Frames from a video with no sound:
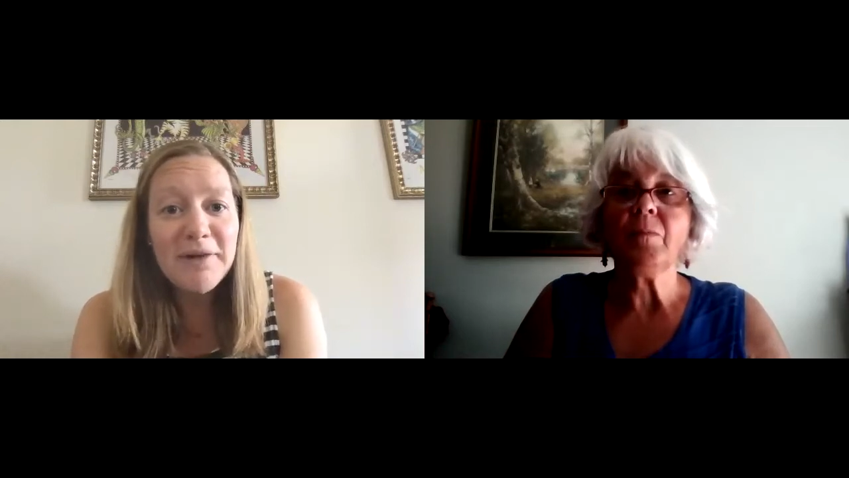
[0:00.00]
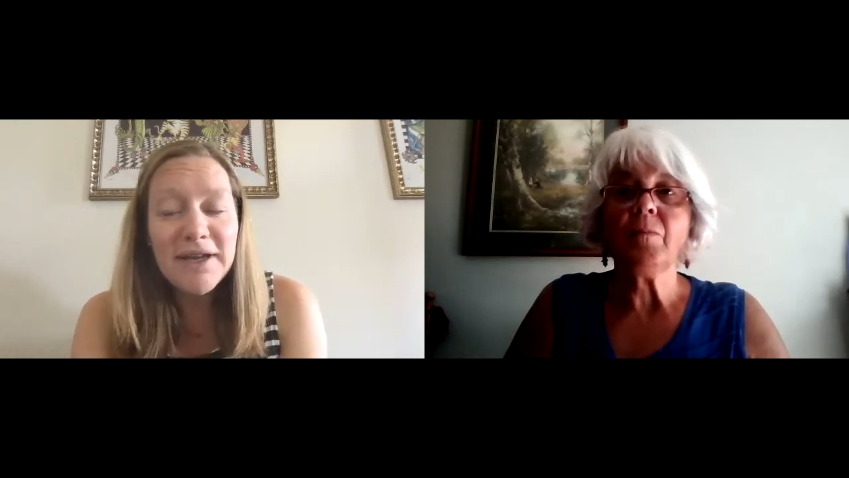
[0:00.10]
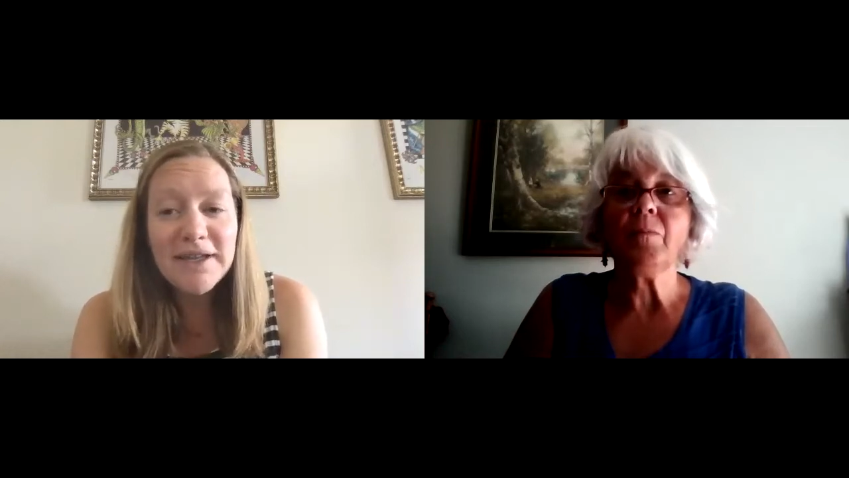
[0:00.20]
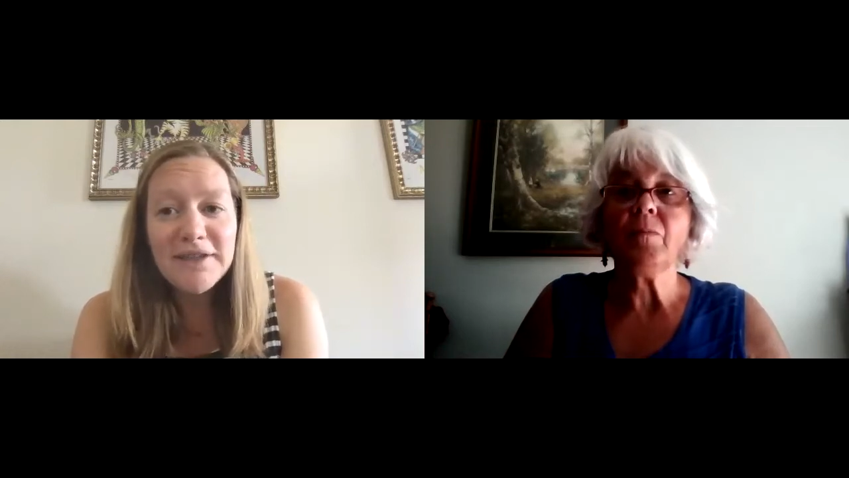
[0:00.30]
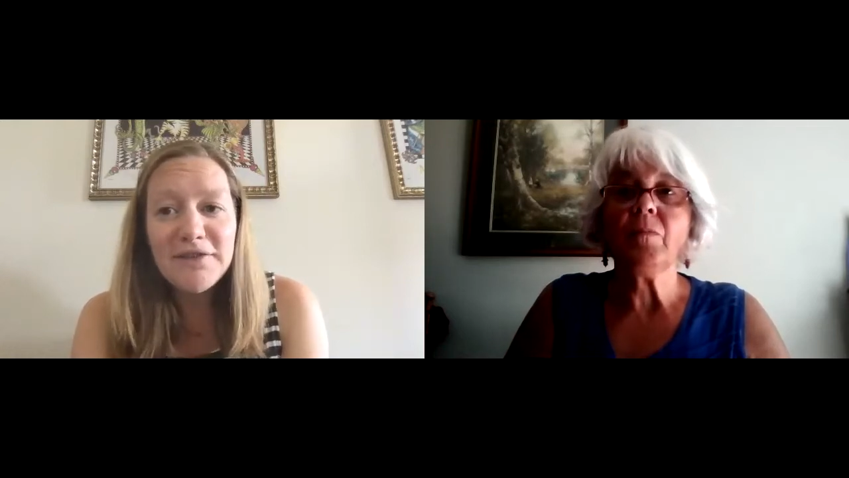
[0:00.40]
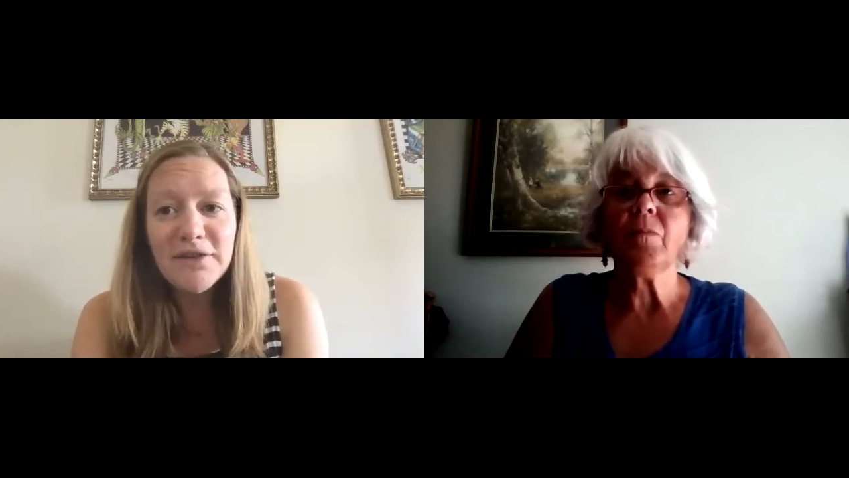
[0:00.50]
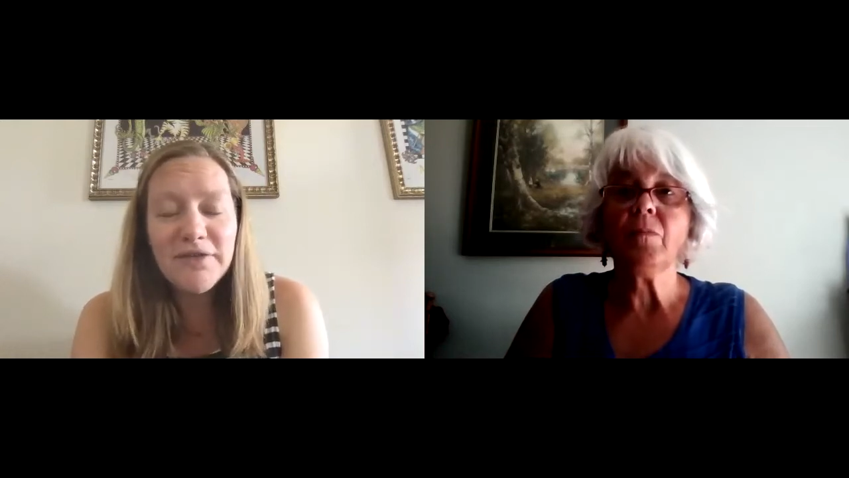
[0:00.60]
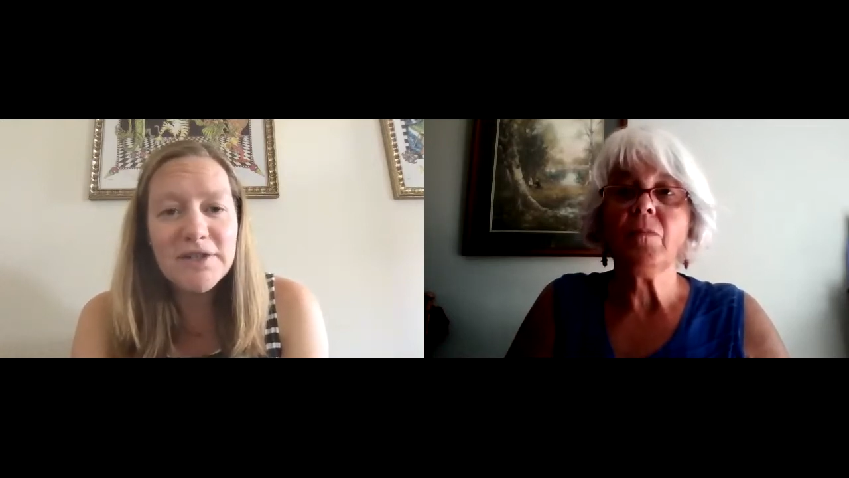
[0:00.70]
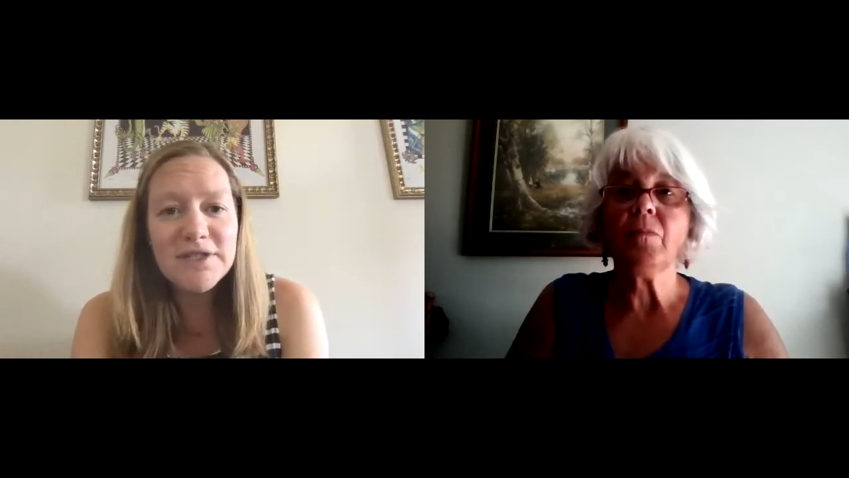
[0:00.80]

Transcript: work at the University